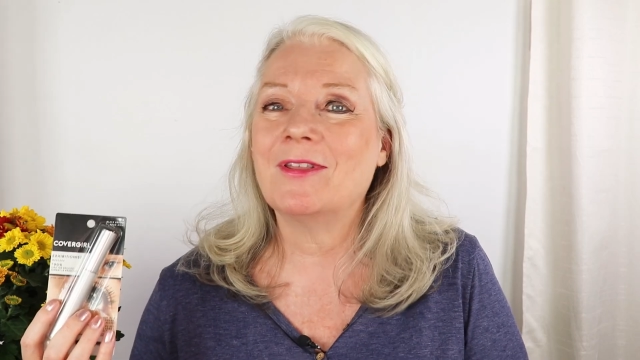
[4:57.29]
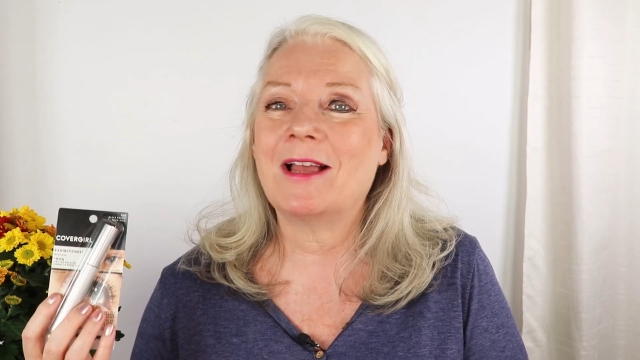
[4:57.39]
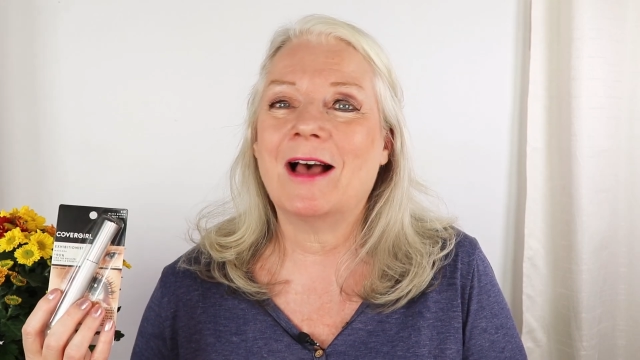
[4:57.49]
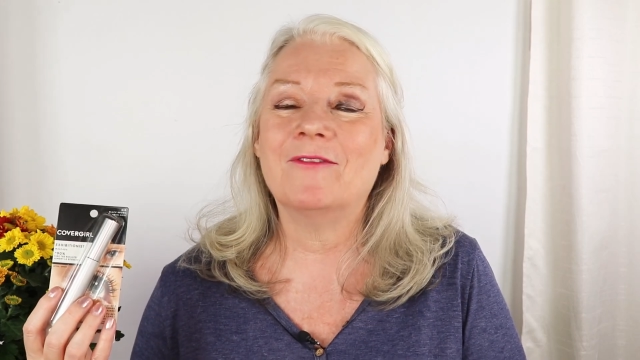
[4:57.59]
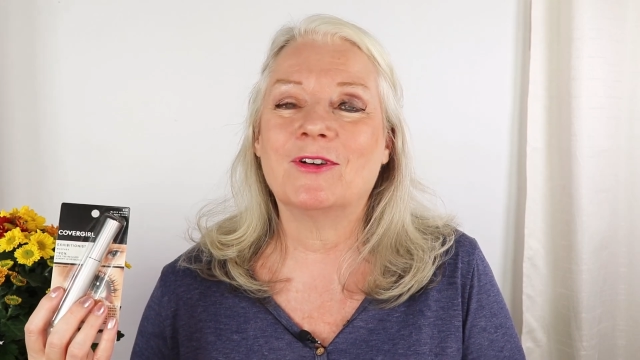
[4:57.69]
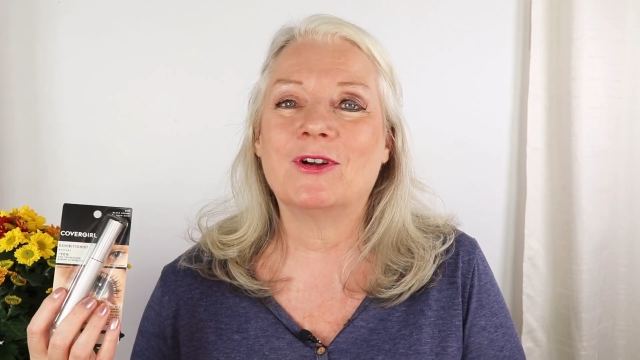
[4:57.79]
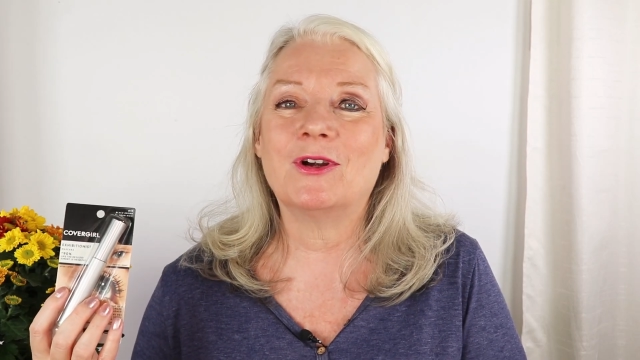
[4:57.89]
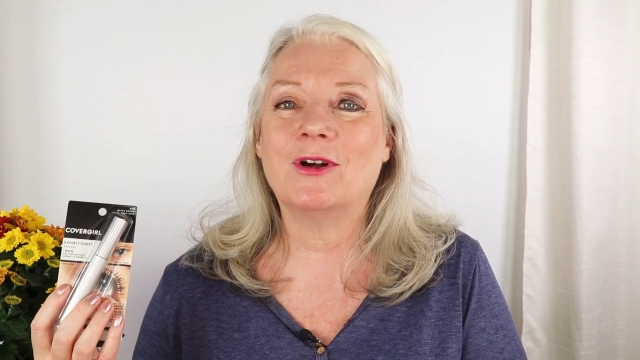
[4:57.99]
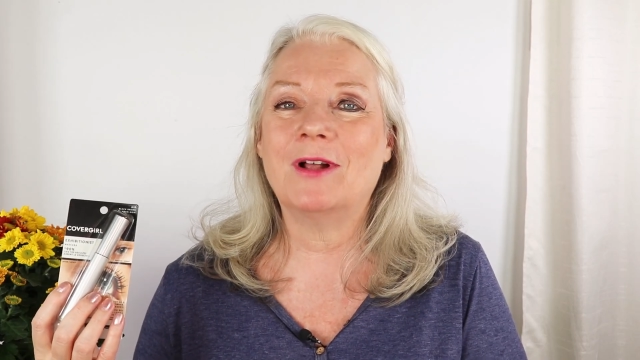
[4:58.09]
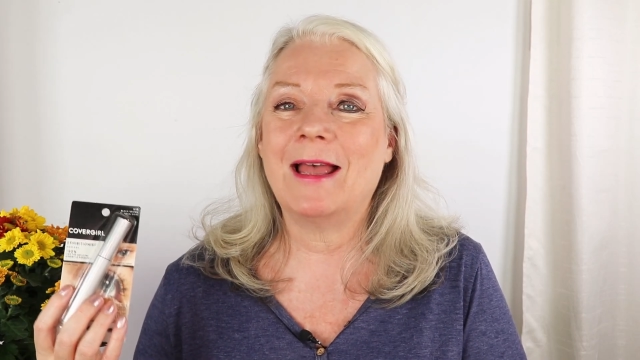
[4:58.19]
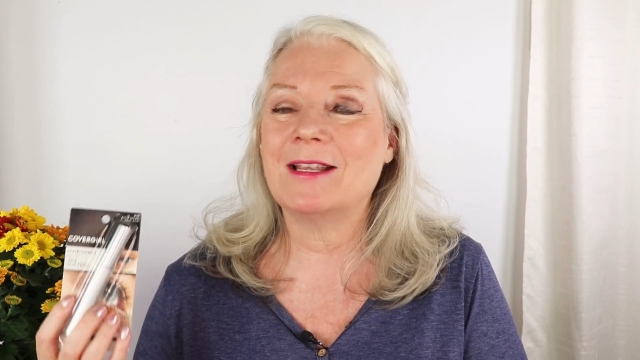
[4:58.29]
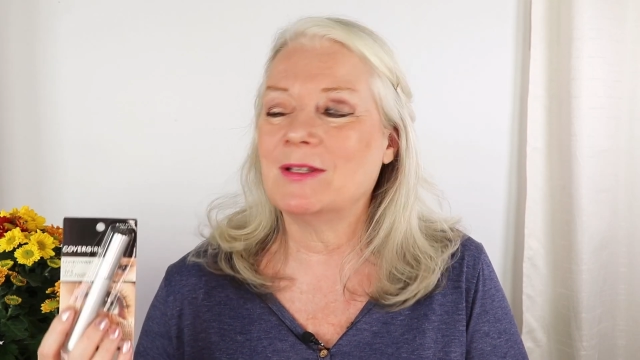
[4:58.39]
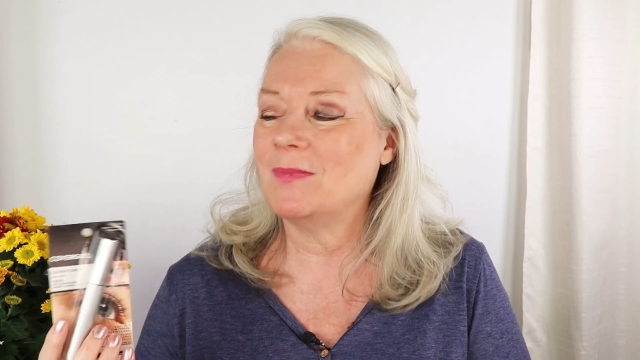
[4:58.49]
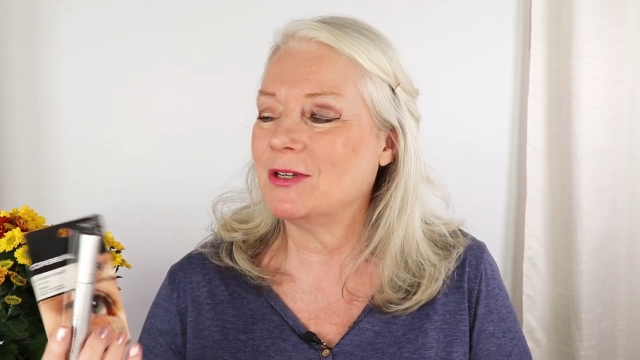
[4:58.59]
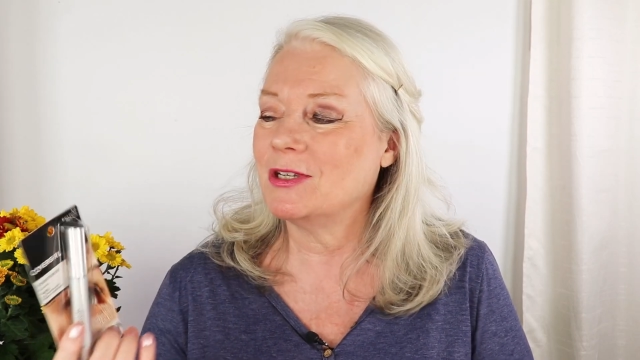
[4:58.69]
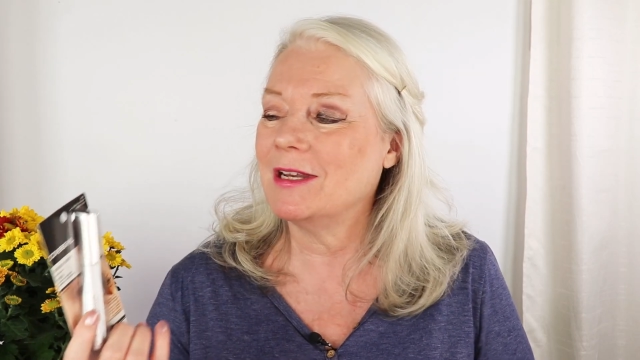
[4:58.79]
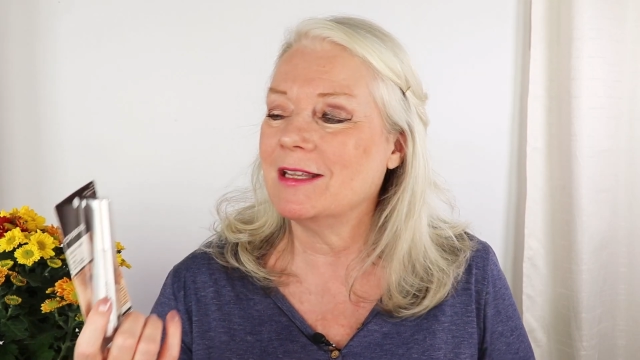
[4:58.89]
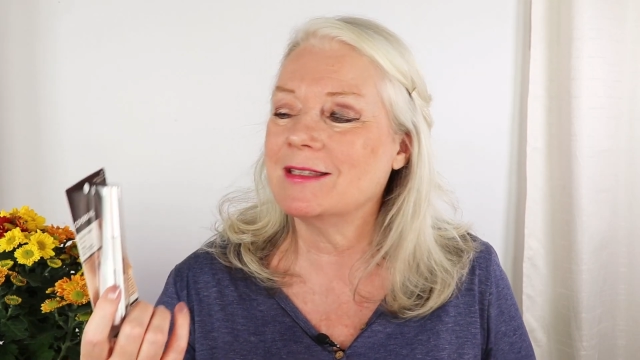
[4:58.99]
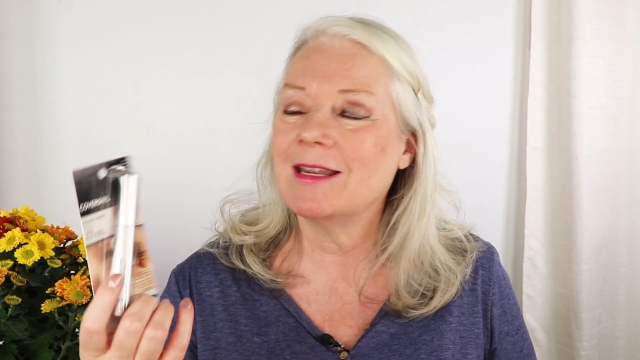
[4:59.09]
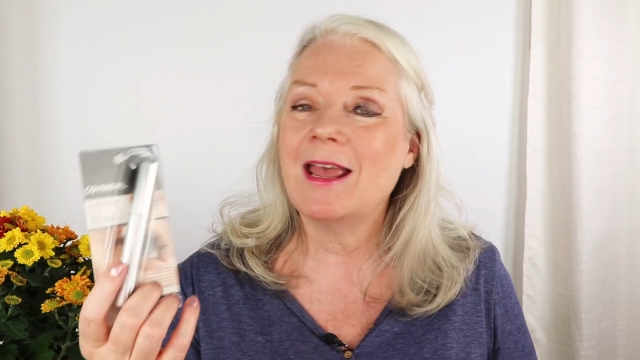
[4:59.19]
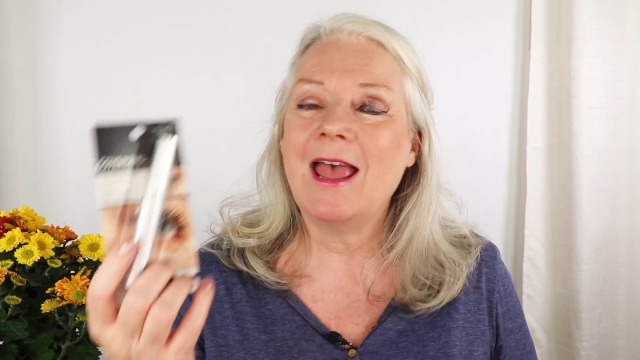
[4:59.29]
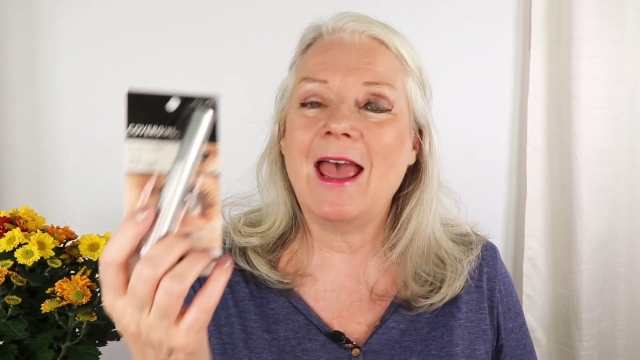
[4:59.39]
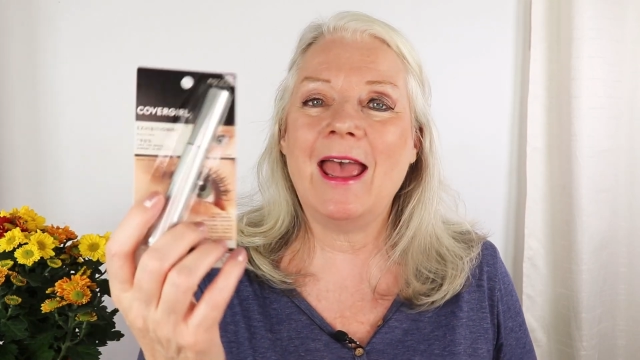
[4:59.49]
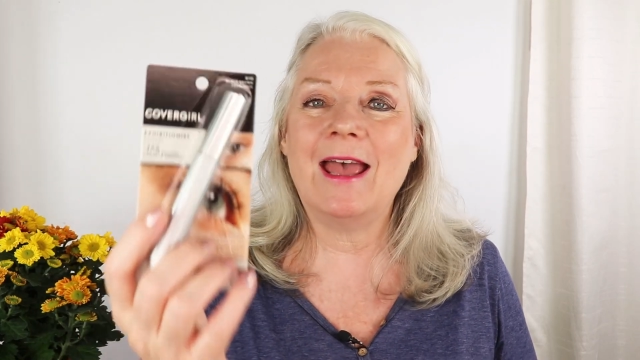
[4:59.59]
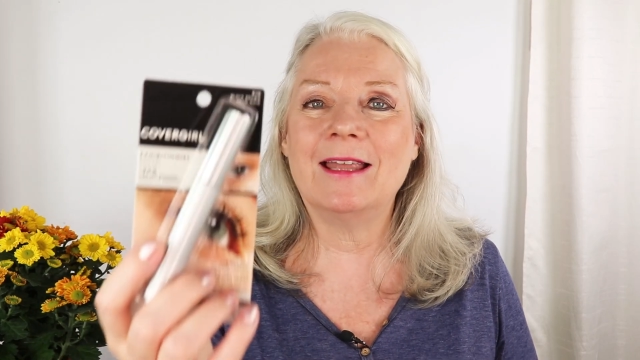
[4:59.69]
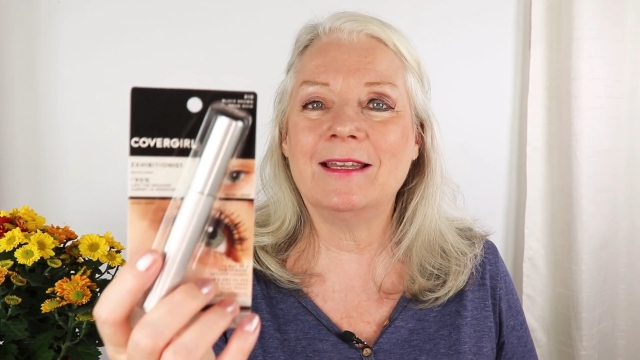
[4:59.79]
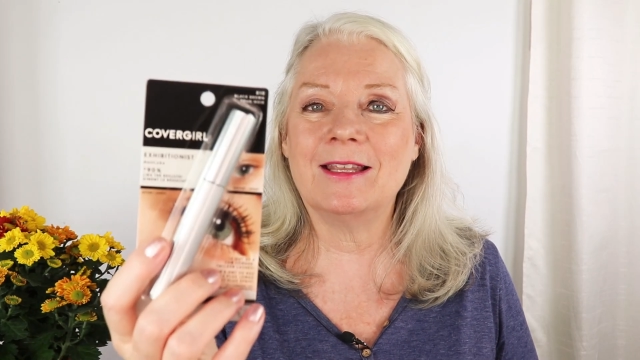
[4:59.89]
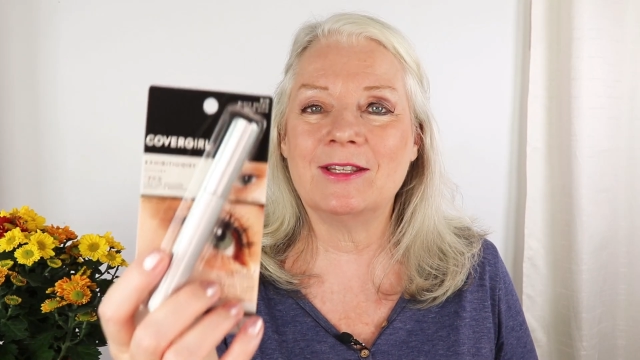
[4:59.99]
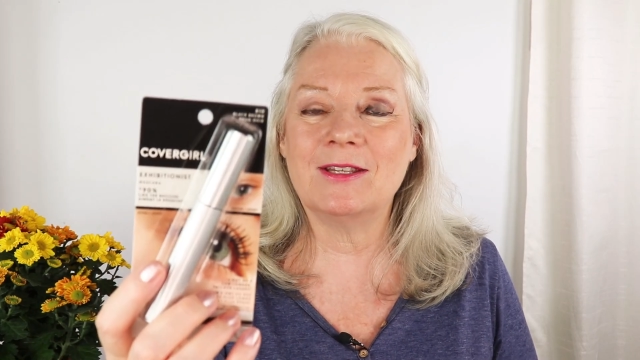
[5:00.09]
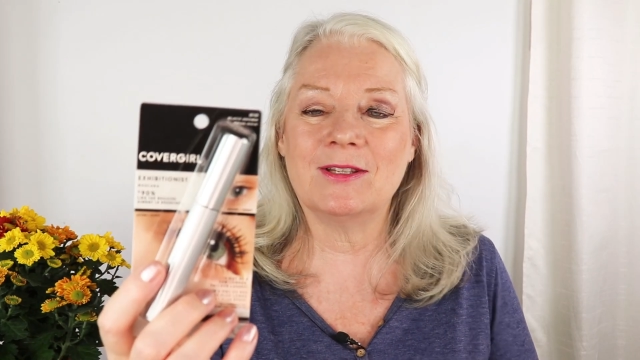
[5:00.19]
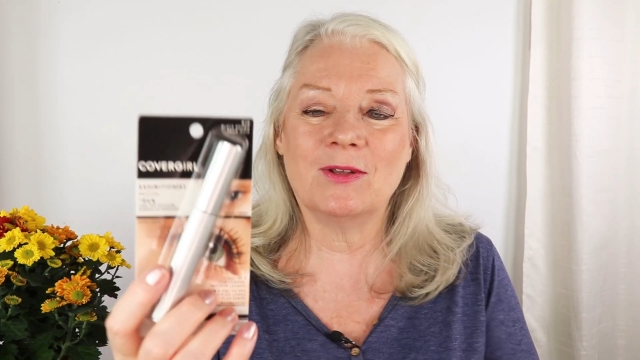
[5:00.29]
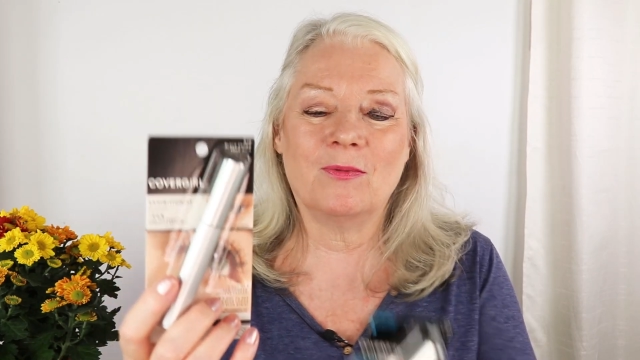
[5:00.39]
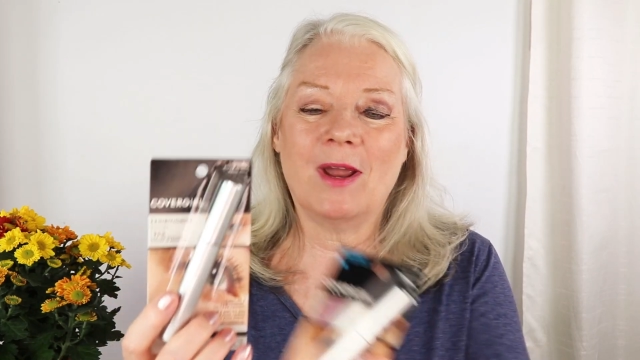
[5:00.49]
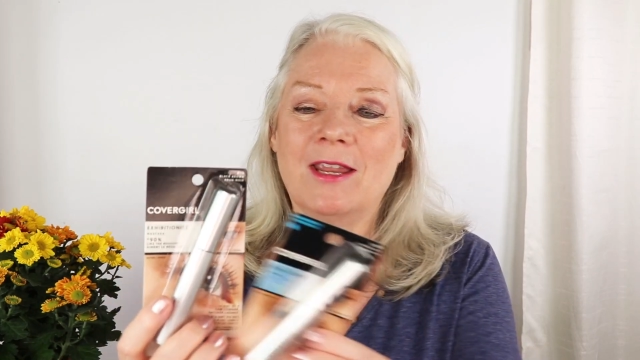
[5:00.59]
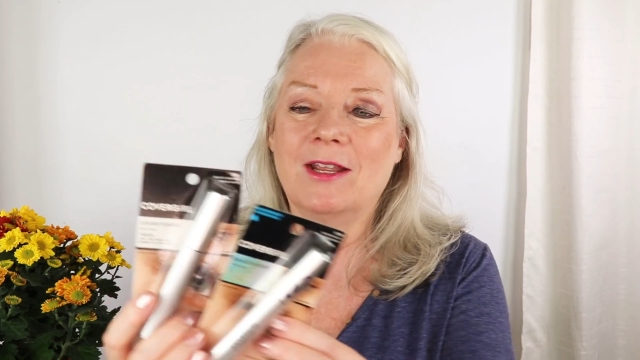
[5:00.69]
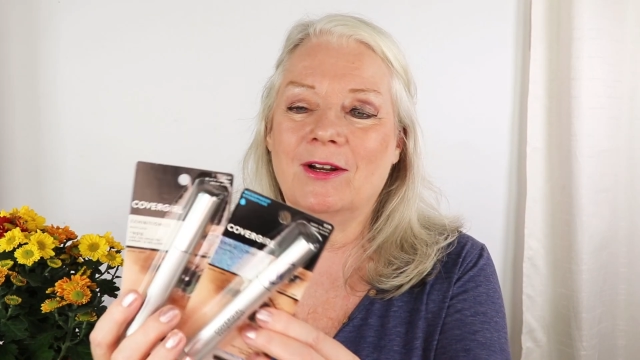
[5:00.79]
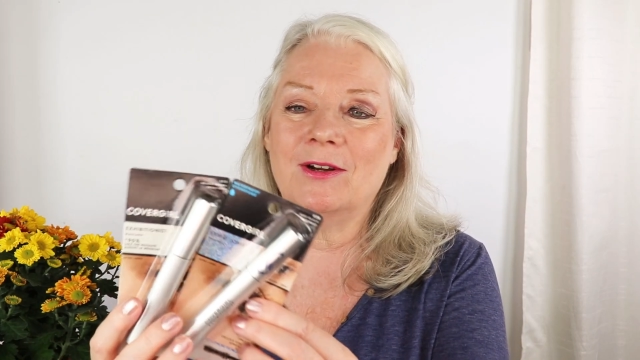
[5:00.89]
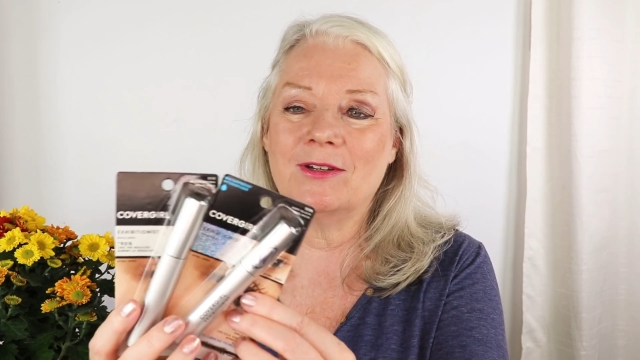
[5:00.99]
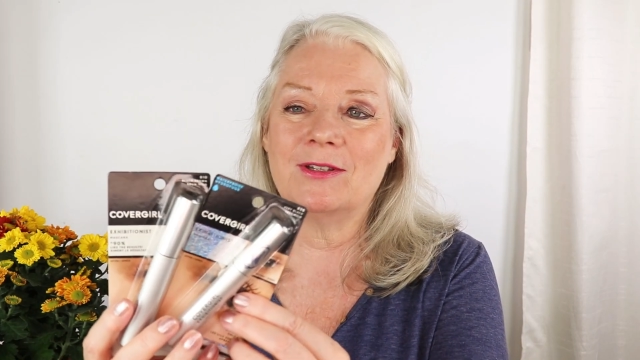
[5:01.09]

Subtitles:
the CoverGirl Exhibitionist, and this is the regular.